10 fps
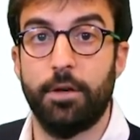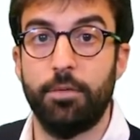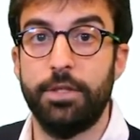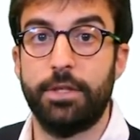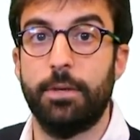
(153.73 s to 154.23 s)
So
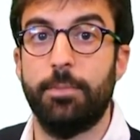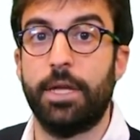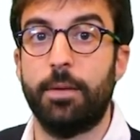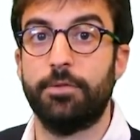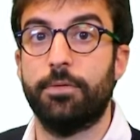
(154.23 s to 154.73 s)
this
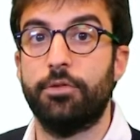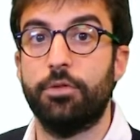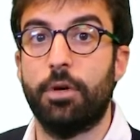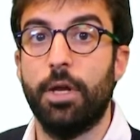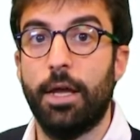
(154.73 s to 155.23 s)
becomes of
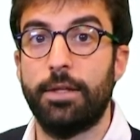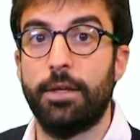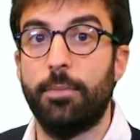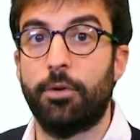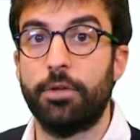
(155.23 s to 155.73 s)
sure an
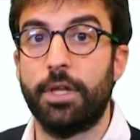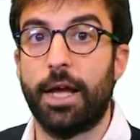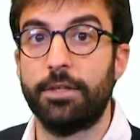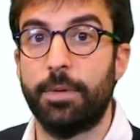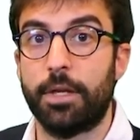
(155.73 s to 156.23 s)
important
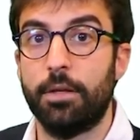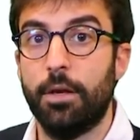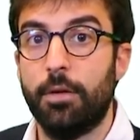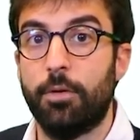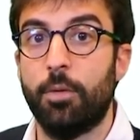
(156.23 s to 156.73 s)
aspect
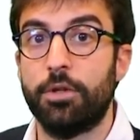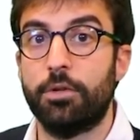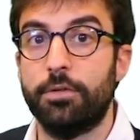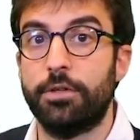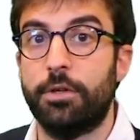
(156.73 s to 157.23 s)
for what
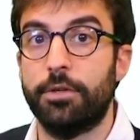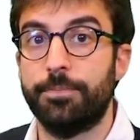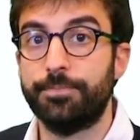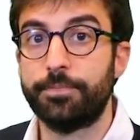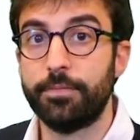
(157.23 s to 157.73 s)
concerns